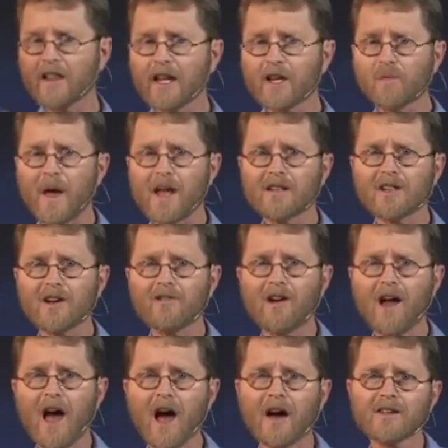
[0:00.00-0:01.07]
that went
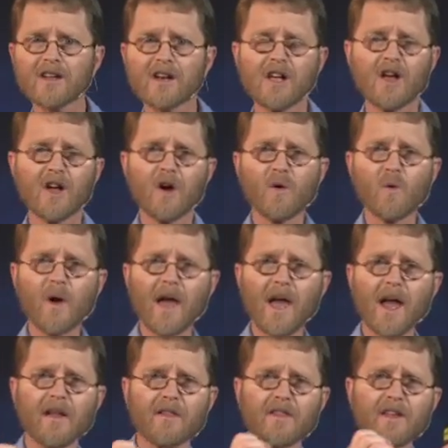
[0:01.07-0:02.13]
around
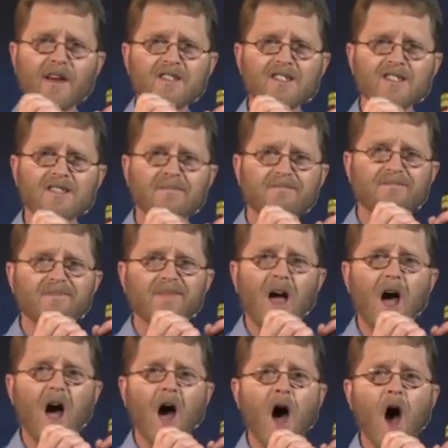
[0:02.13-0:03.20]
where this
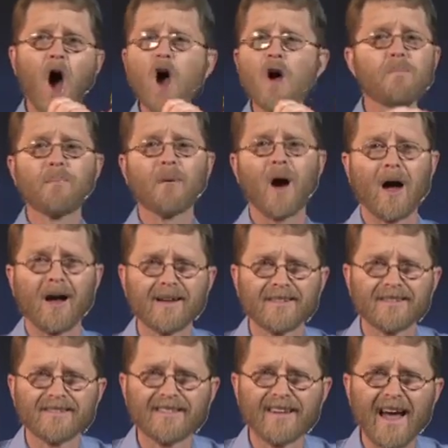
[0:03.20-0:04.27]
Opa
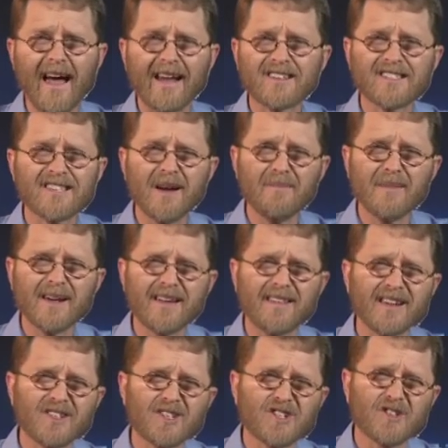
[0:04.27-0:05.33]
and somebody
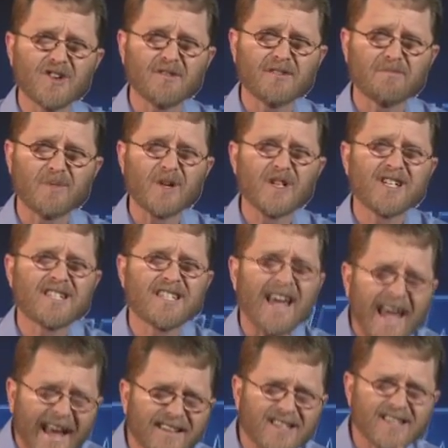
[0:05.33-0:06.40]
that should
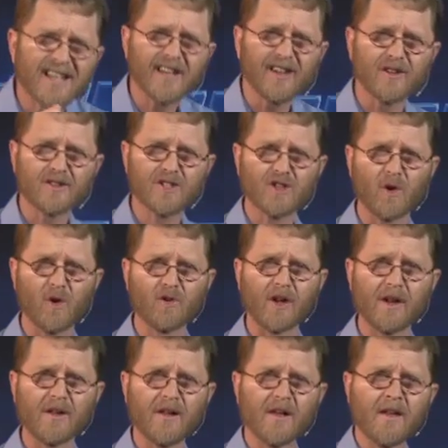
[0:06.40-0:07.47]
protect little
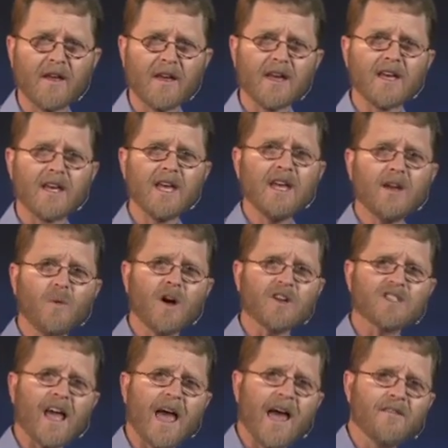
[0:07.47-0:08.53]
children, he
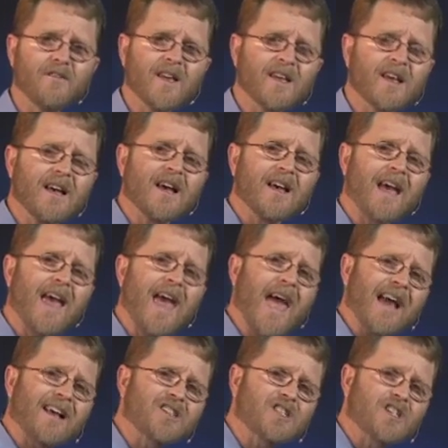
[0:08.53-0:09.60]
was having
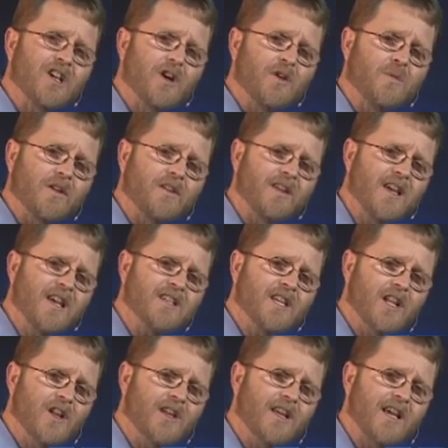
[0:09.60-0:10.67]
acts with these
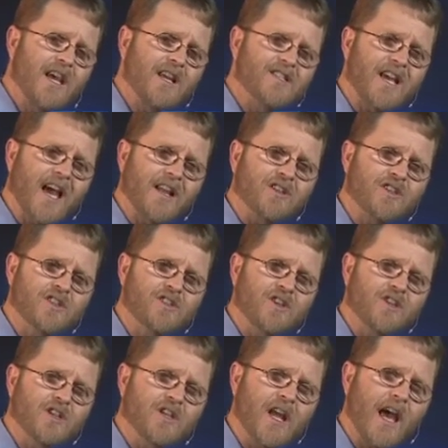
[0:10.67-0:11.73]
little kids at a
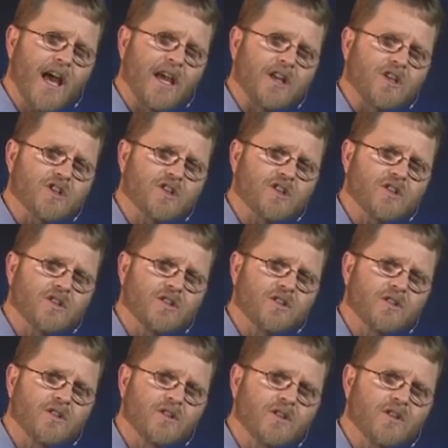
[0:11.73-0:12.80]
certain age.
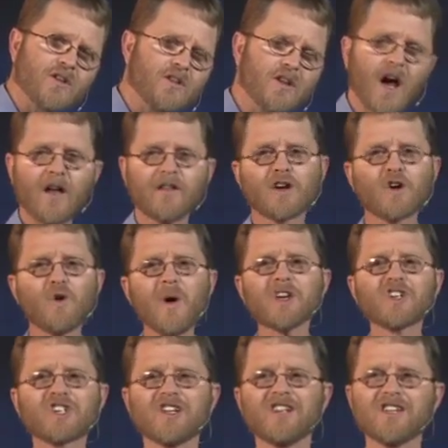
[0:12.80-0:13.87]
Now, the
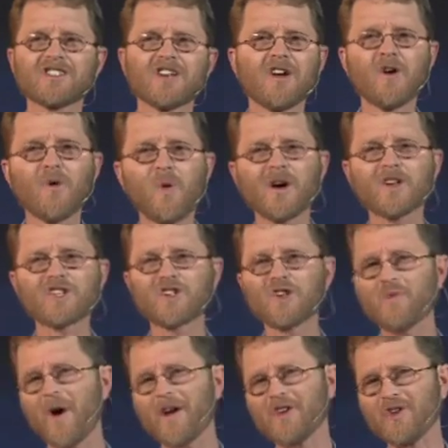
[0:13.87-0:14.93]
question is what should
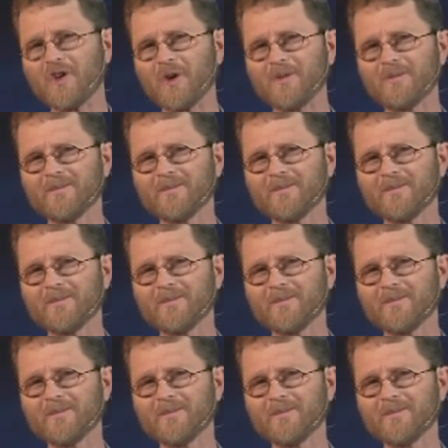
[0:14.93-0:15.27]
one do?